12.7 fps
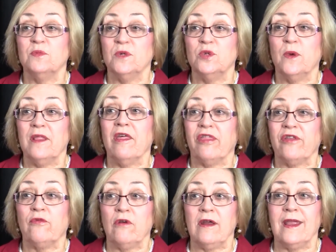between the
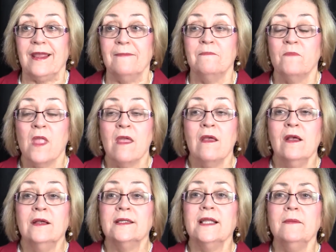three.
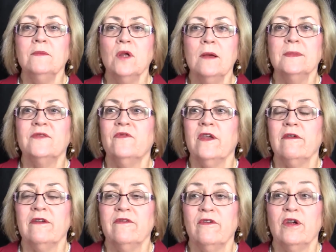Sometimes
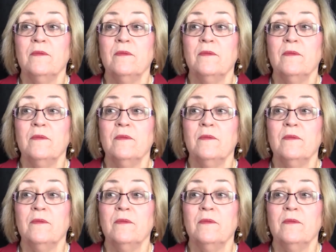very, very